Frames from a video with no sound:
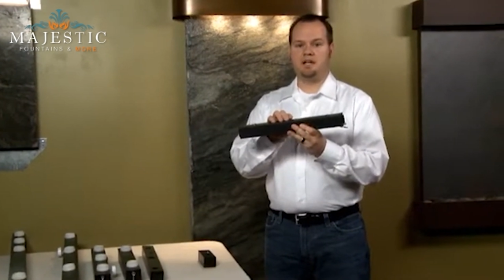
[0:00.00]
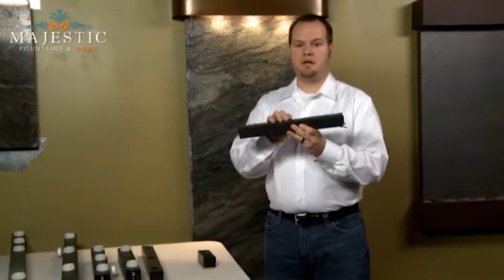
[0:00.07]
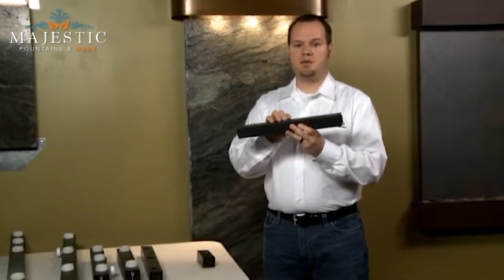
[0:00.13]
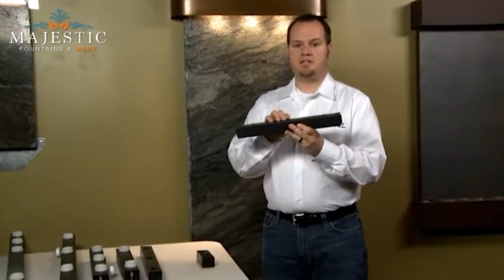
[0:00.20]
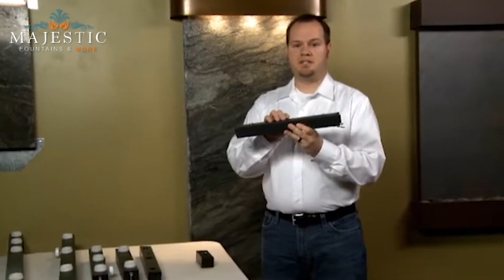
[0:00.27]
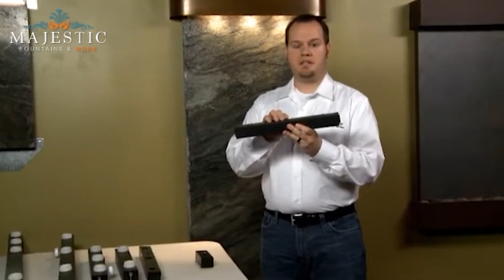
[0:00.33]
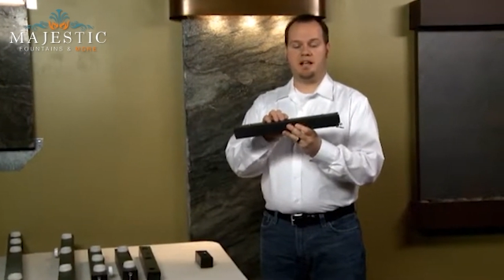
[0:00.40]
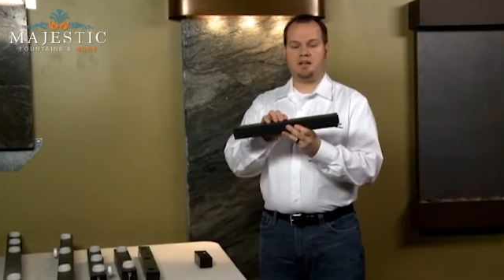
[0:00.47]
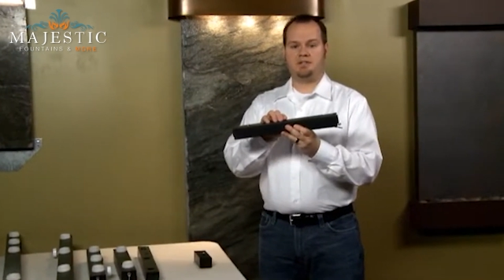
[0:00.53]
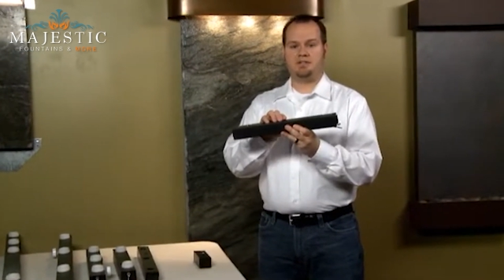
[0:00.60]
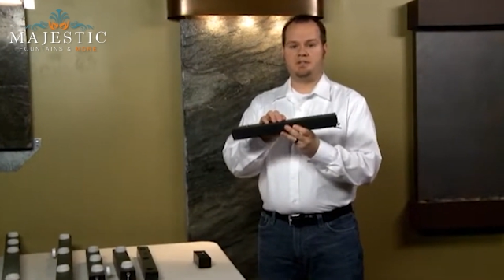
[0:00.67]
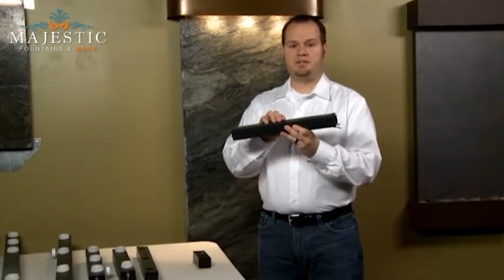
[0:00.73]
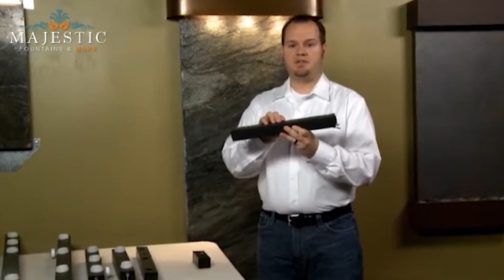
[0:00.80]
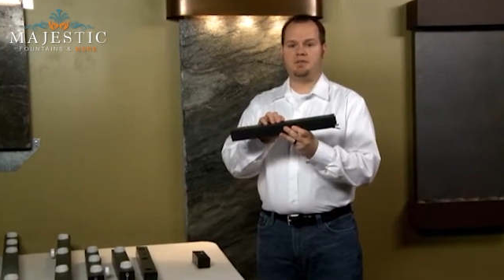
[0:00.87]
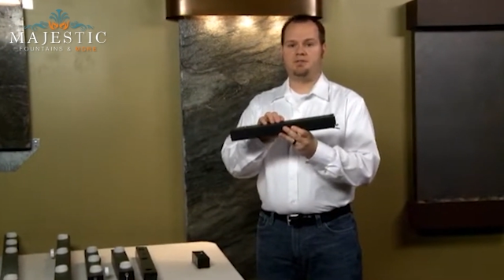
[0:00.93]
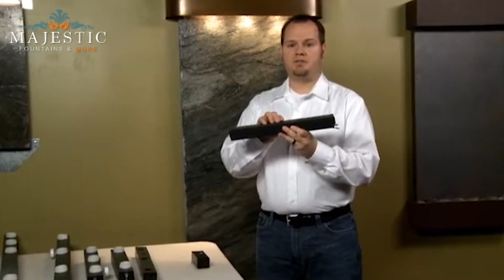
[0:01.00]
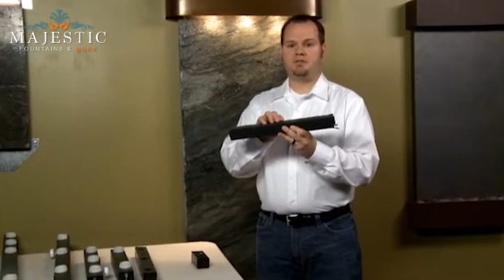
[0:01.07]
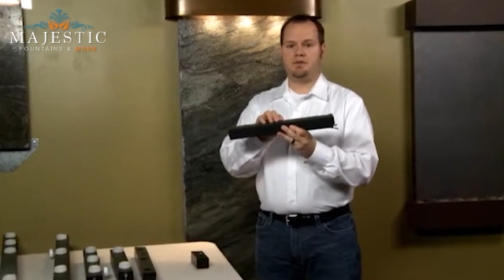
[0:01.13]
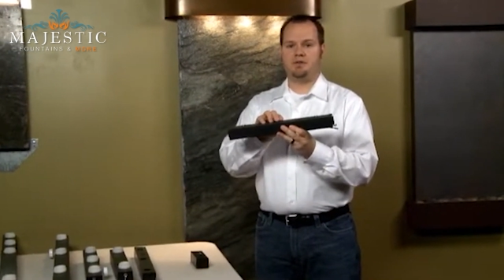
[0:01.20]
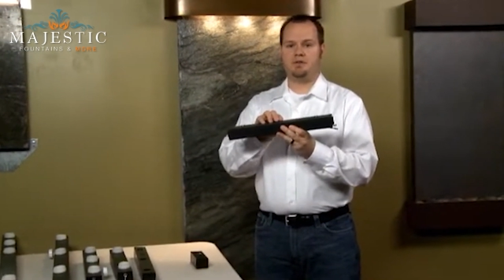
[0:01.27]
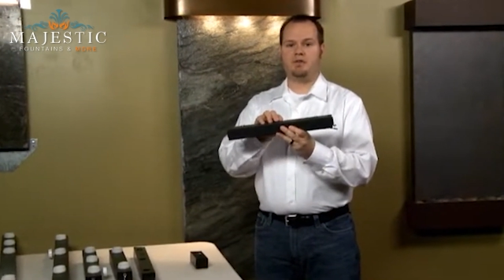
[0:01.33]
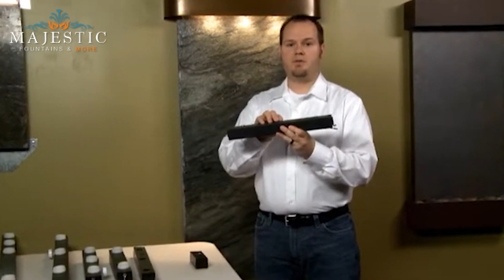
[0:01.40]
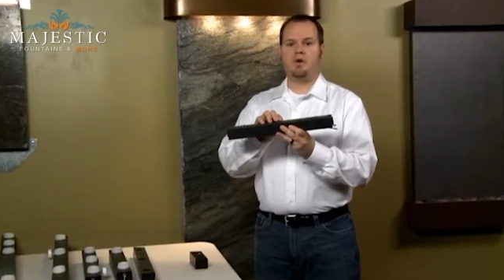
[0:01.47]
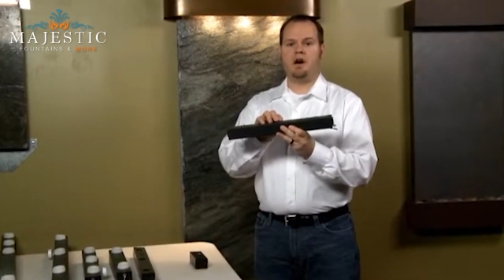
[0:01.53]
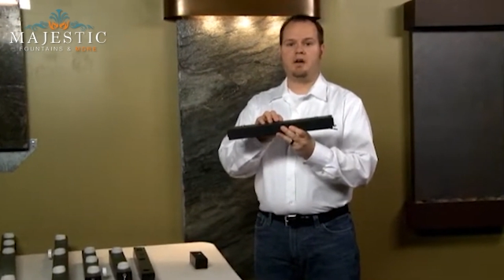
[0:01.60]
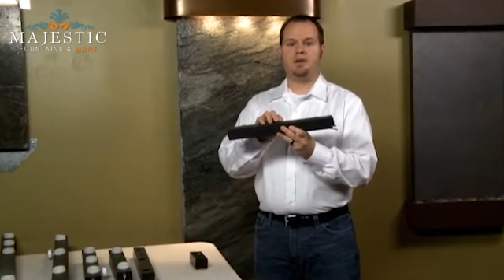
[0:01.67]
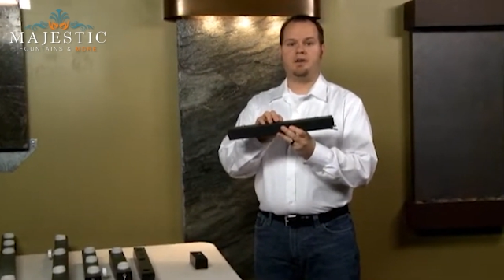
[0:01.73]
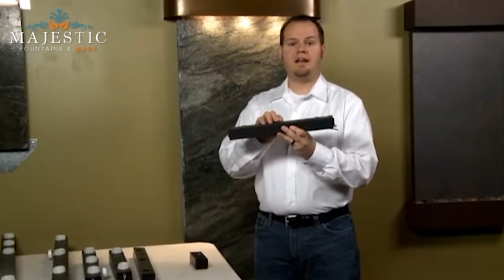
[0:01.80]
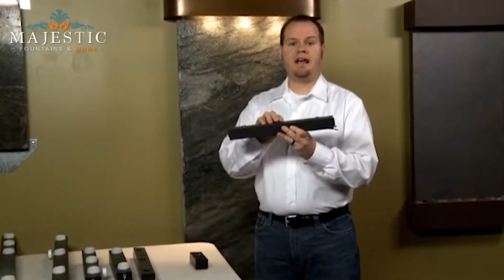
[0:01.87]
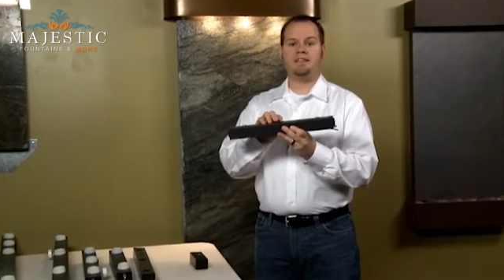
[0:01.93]
which allows you to turn the
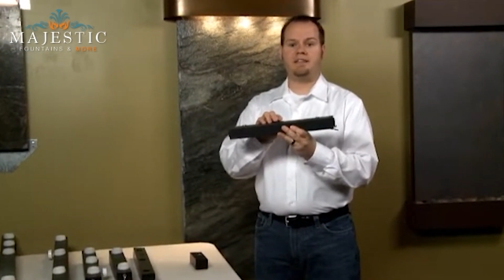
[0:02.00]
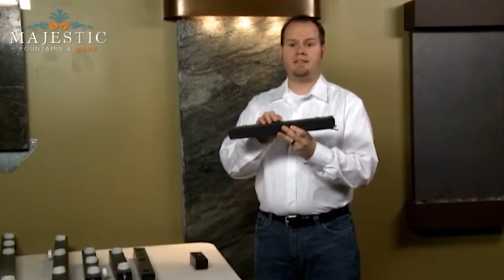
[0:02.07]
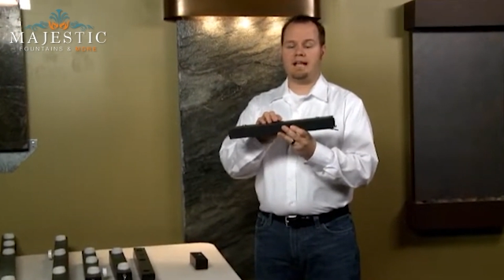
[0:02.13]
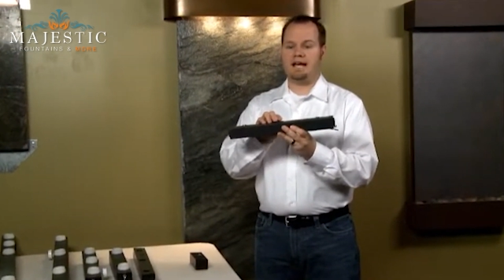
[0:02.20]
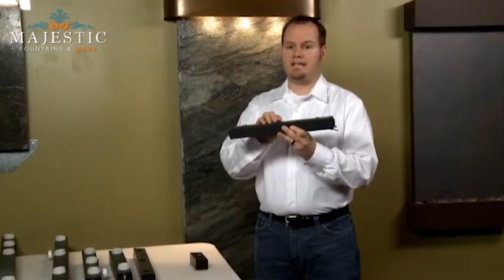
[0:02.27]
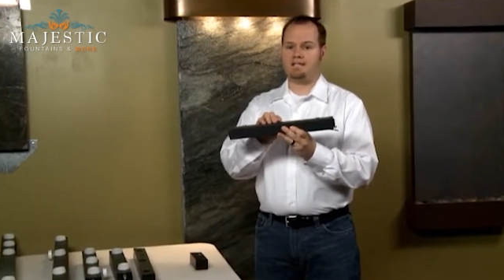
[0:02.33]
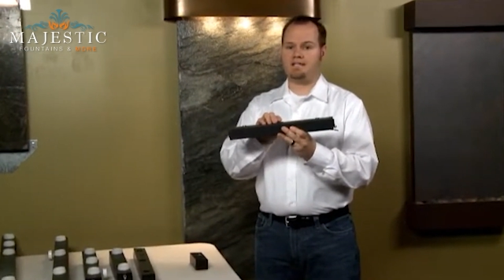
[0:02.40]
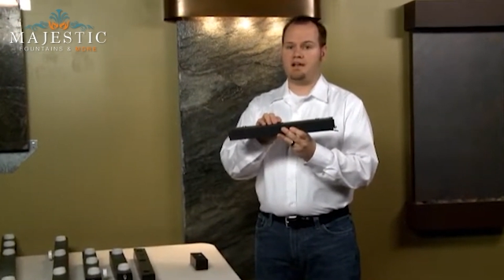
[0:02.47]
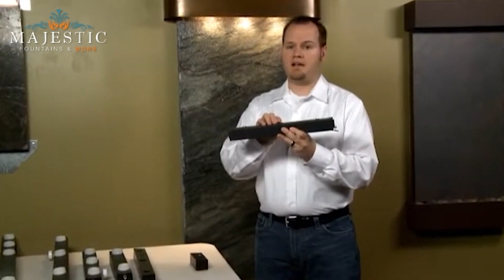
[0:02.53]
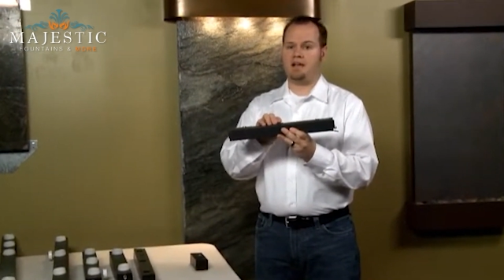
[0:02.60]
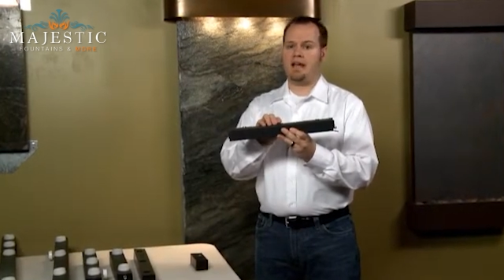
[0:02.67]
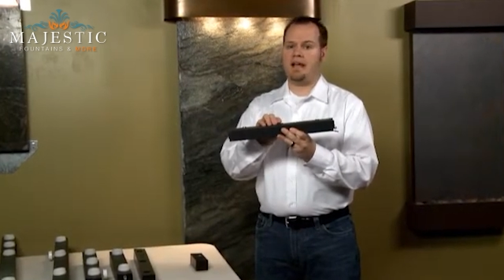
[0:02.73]
water and the lights on